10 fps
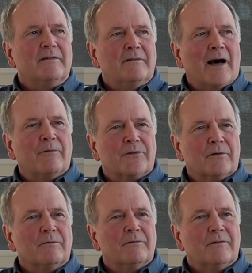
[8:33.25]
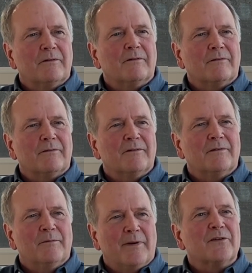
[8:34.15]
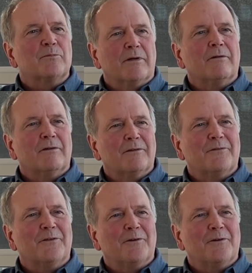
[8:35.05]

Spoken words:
that was their the best period of